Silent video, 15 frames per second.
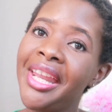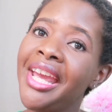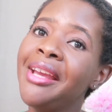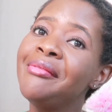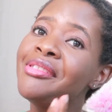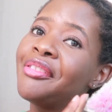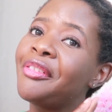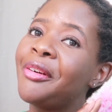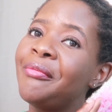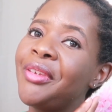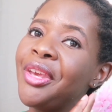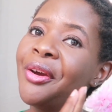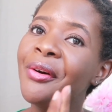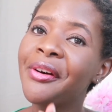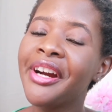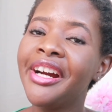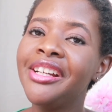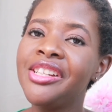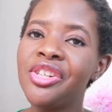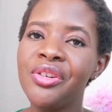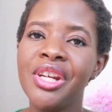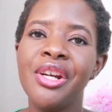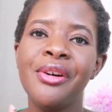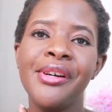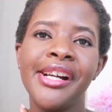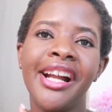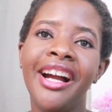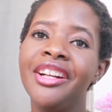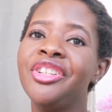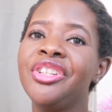names from your country or a
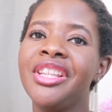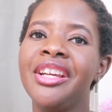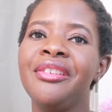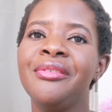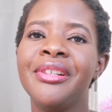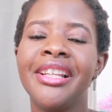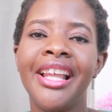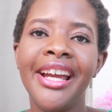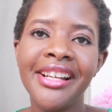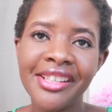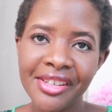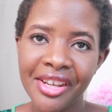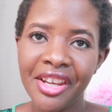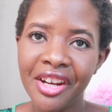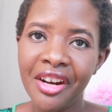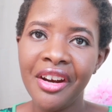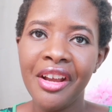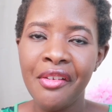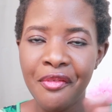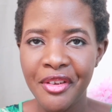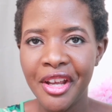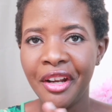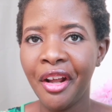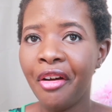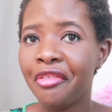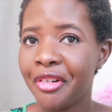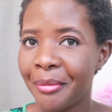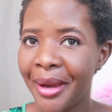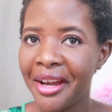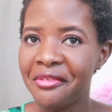country that you would like to hear if you're not
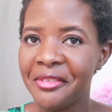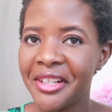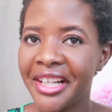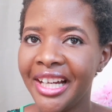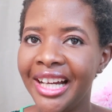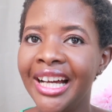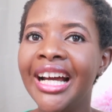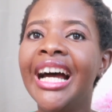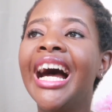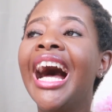from Africa.